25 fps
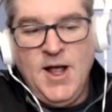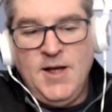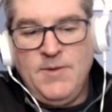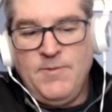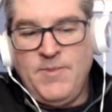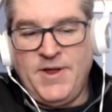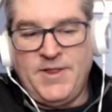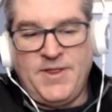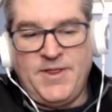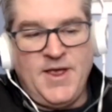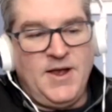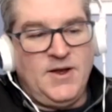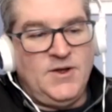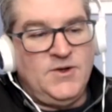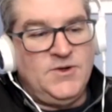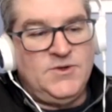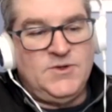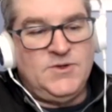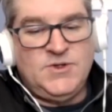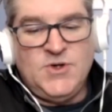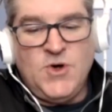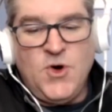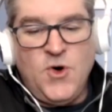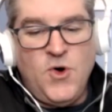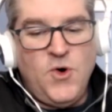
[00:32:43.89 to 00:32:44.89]
but they
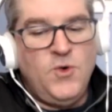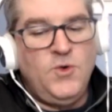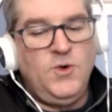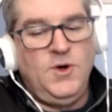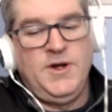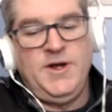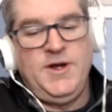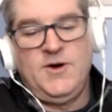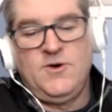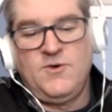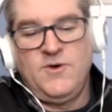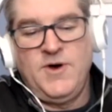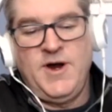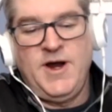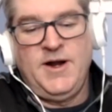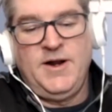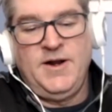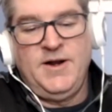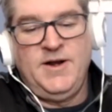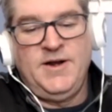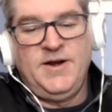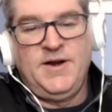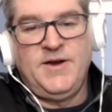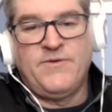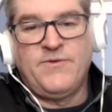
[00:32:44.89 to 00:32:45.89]
totally
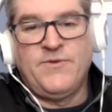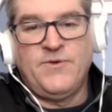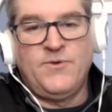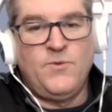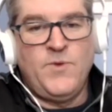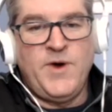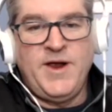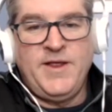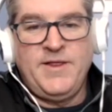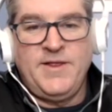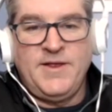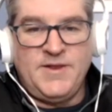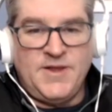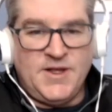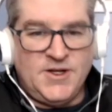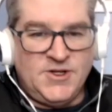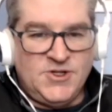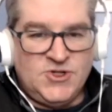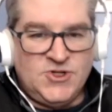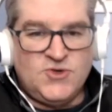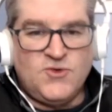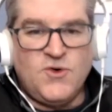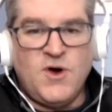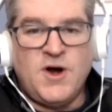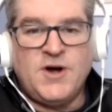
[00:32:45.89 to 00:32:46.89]
created a different way that they
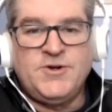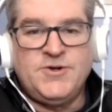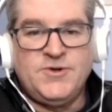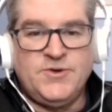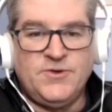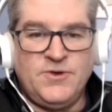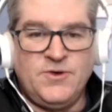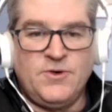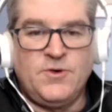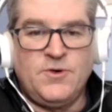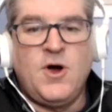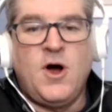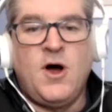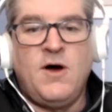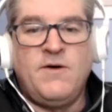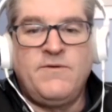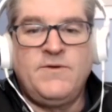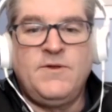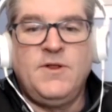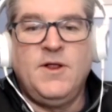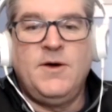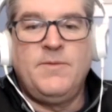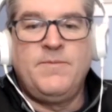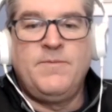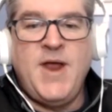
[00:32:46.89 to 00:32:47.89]
structure their golf
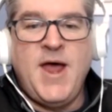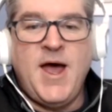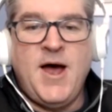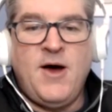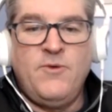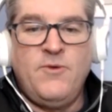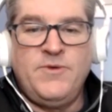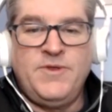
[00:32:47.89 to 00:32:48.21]
club now,